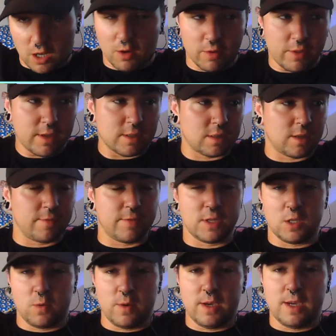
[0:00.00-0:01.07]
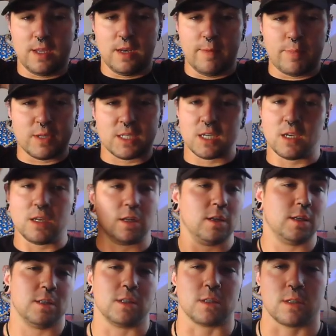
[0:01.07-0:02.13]
So, this video in
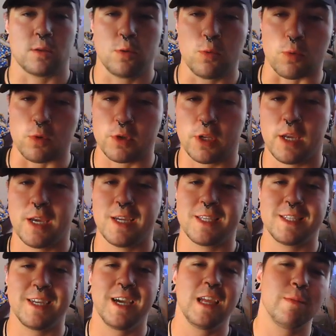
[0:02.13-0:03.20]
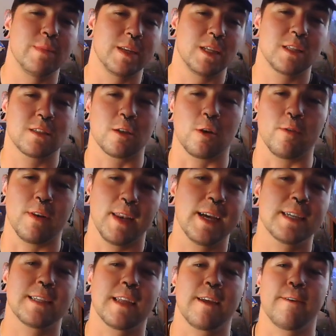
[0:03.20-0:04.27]
particular is called 10 Minutes of
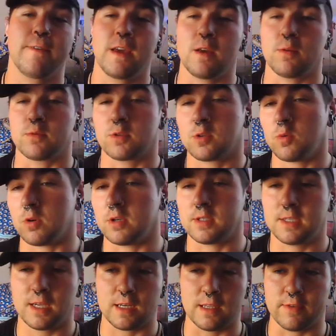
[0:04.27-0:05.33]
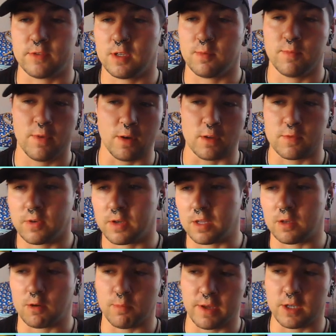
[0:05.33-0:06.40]
Leg Day Fails, Squat, Deadlift, Gym Fails,
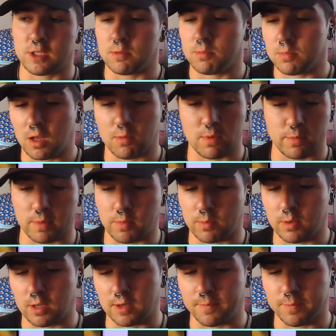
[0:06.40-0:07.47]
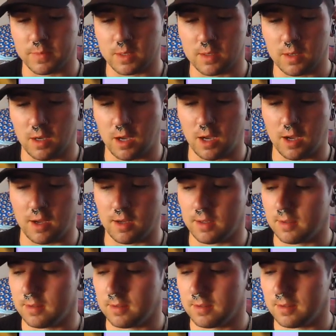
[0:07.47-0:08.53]
Funny Completion, blah, blah, blah, blah, blah.
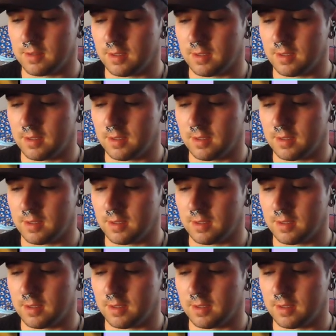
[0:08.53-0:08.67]
Uh,